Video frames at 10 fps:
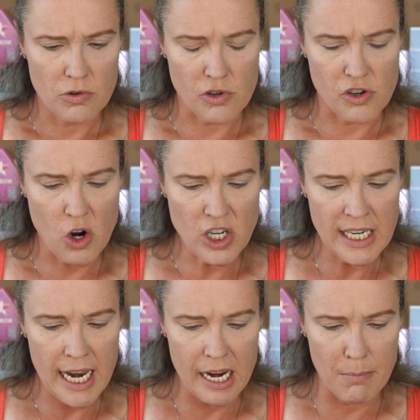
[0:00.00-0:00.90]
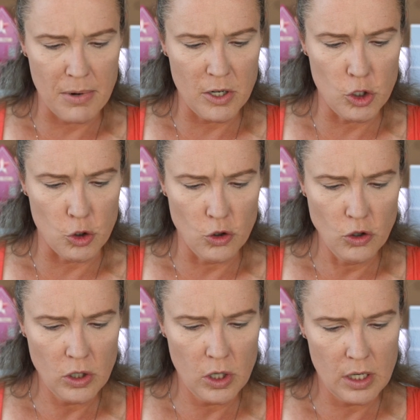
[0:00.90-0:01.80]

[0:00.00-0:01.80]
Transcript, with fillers: JonteBlu